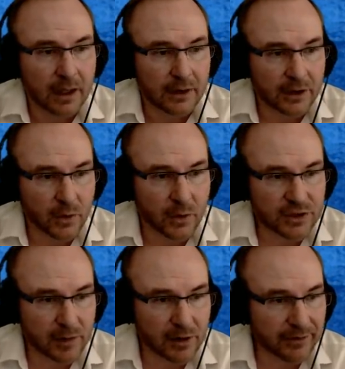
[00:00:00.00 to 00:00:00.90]
The question
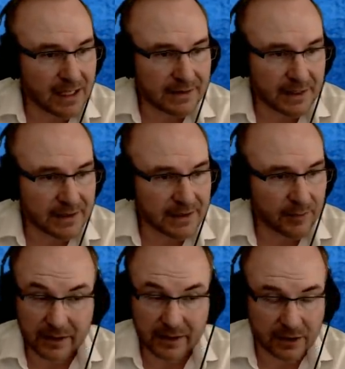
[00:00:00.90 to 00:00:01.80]
about fasting, same
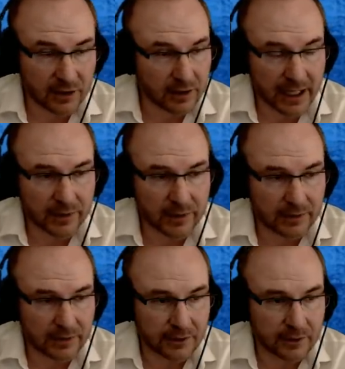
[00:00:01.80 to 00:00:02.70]
thing. That could have
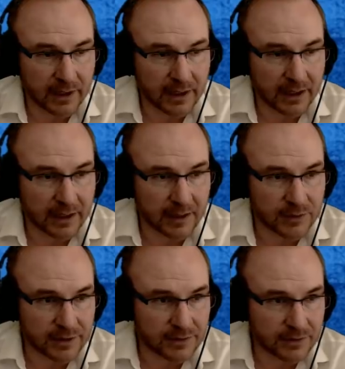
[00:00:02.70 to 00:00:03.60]
happened. There could have been a guy named
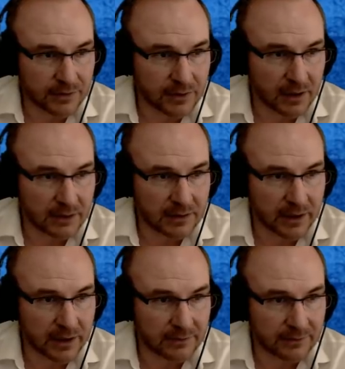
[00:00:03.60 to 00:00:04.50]
Jesus who talked
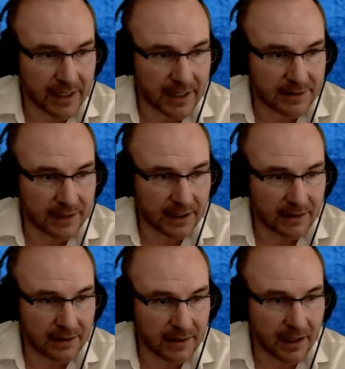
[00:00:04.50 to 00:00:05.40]
about
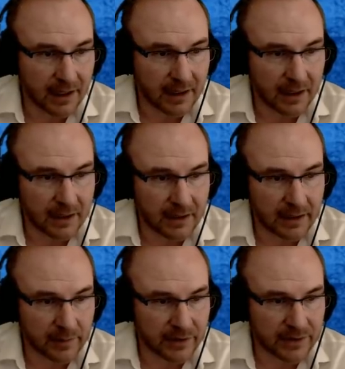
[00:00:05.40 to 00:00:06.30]
fasting uh,
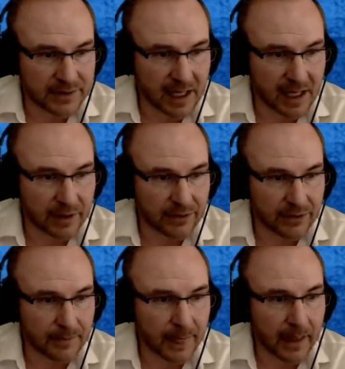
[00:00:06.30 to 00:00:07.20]
and about the
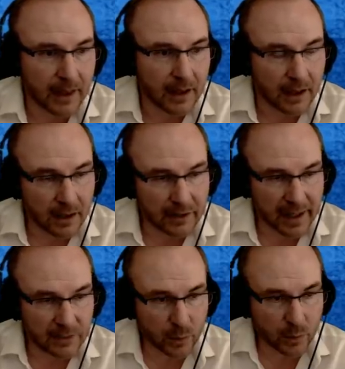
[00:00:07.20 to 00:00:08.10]
Sabbath. Uh, the
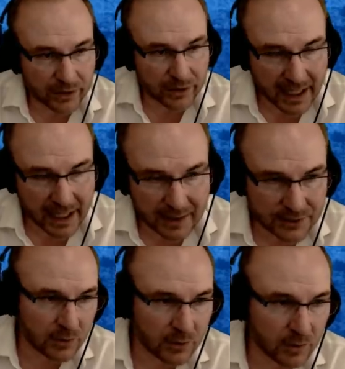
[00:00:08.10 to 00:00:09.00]
man with the withered hand is a
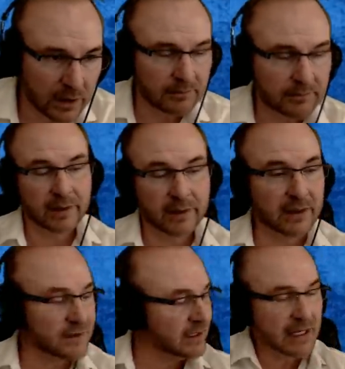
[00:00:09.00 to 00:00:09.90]
good one. Maybe
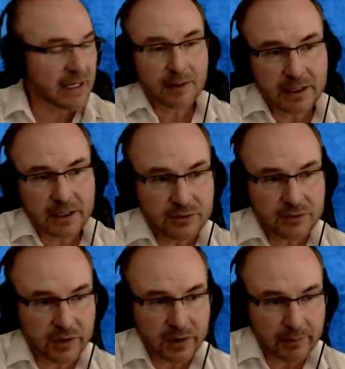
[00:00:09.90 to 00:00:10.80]
this didn't happen in
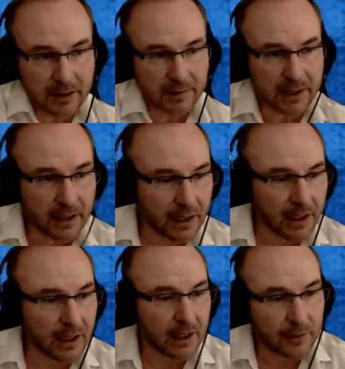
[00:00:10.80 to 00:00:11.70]
history, but maybe
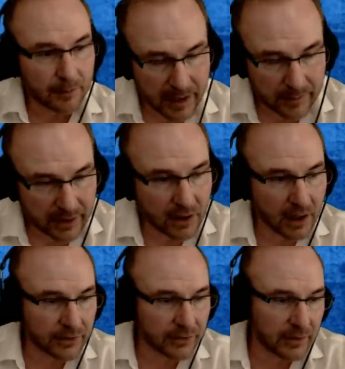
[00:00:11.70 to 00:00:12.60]
maybe the
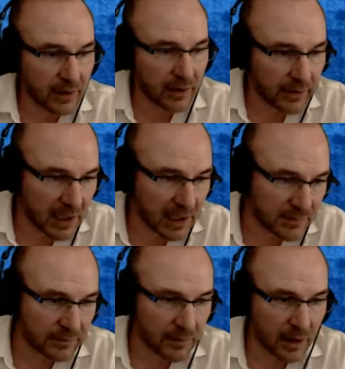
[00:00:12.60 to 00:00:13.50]
author of the
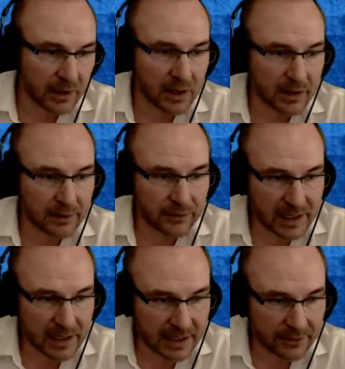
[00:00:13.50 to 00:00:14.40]
Gospel of Mark got it from
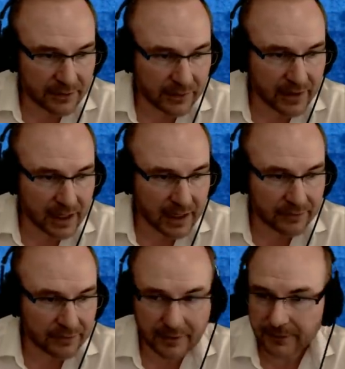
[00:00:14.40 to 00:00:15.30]
Isaiah
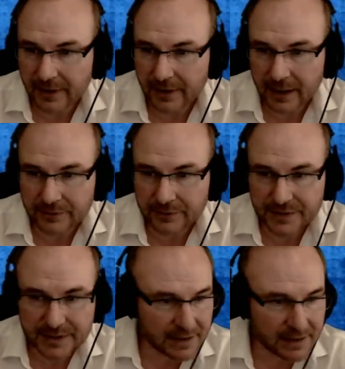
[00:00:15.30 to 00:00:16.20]
thirty-five, five to
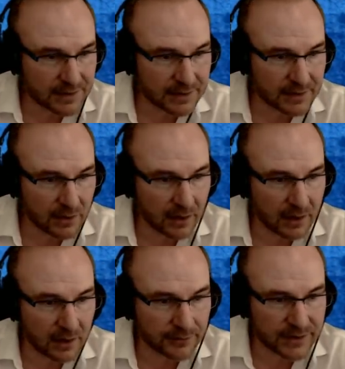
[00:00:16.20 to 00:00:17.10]
six,
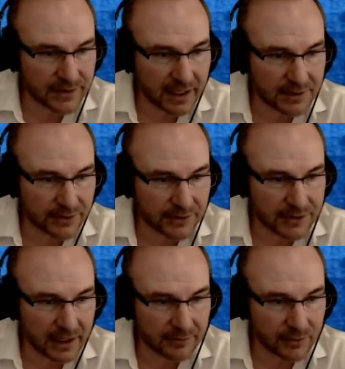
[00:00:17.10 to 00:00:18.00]
uh, First Kings
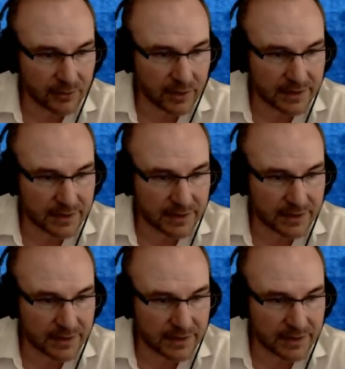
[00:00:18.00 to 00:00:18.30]
thirteen, four to